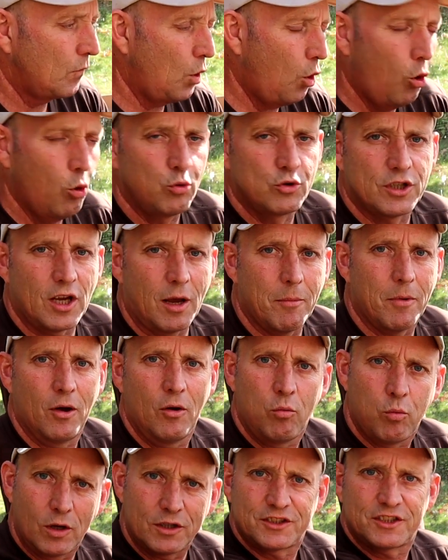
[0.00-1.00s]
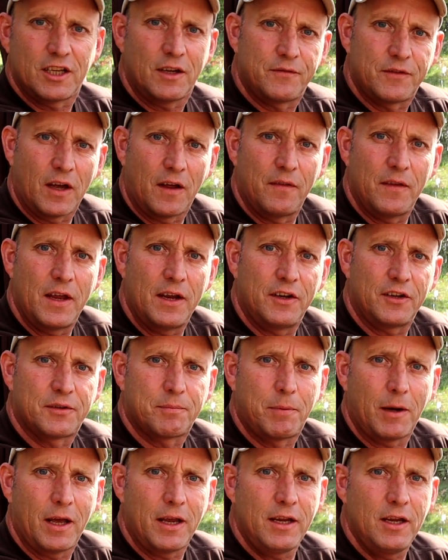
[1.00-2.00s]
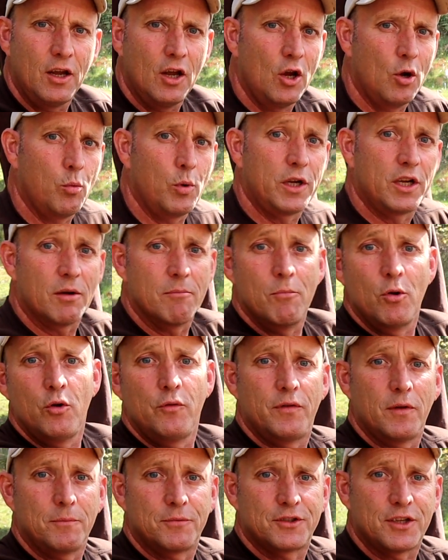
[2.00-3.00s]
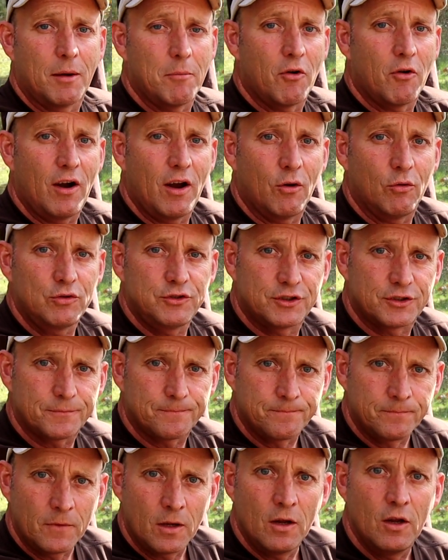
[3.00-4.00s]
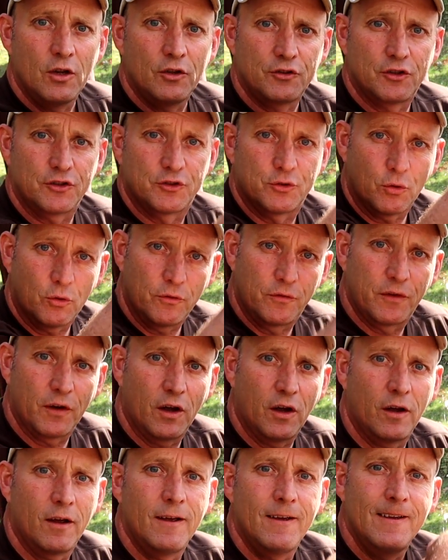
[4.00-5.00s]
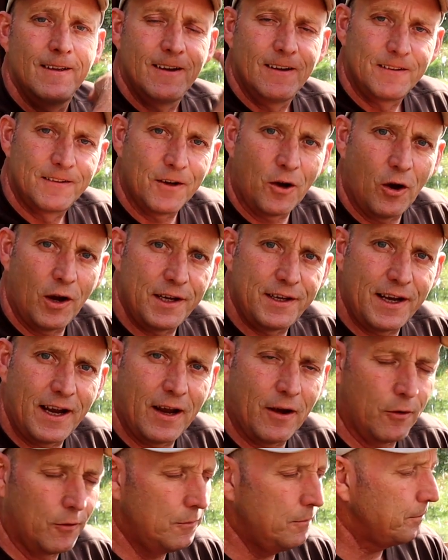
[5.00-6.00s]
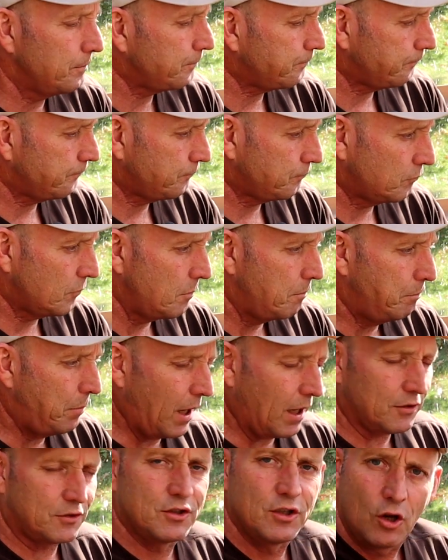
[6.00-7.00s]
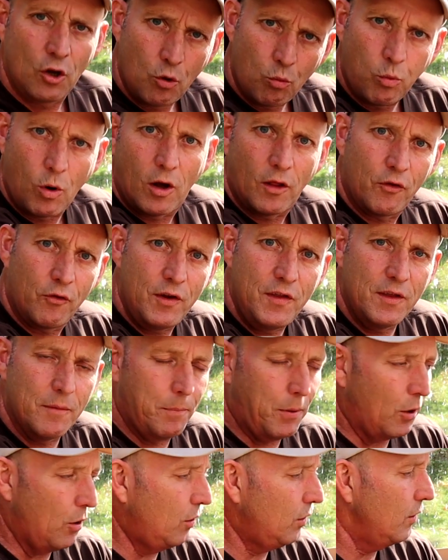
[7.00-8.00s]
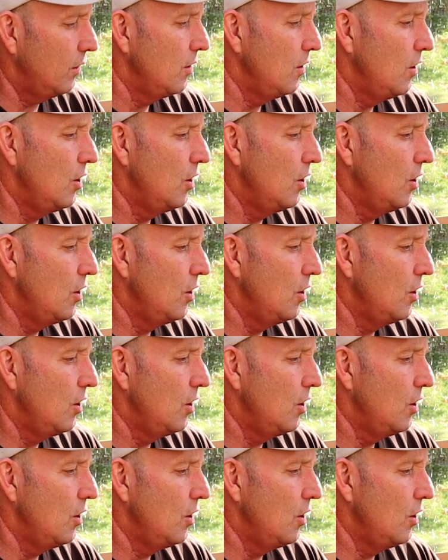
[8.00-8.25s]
all summer. Once they've done their display, we can move them somewhere else to sort of die down. But while they're in the pot,